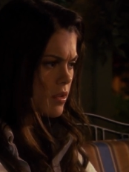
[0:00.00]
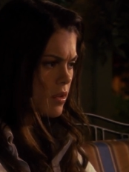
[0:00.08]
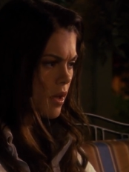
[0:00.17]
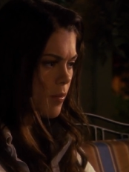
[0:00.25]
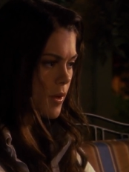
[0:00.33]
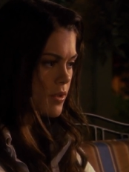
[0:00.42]

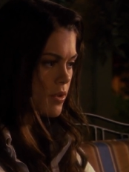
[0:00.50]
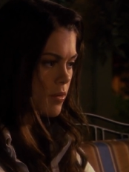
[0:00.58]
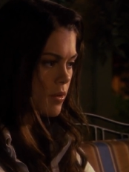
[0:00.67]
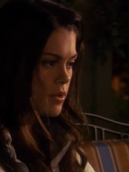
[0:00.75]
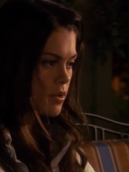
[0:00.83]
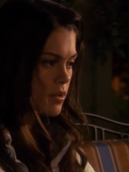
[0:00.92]
I bet she
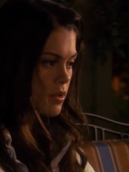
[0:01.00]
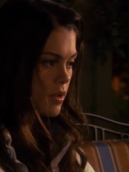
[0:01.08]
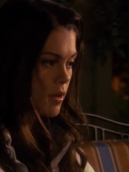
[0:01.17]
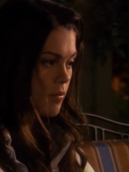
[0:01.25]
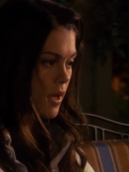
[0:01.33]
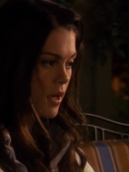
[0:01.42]
wishes she
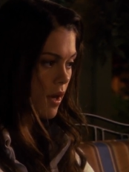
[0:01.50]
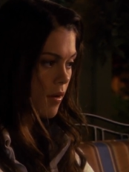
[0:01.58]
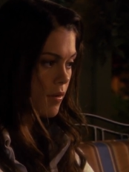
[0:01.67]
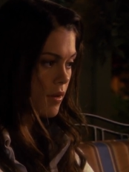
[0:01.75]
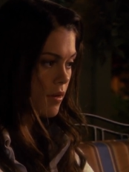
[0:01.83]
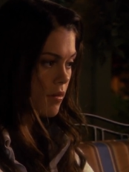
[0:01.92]
could make
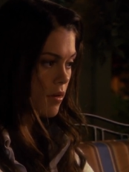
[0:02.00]
out with you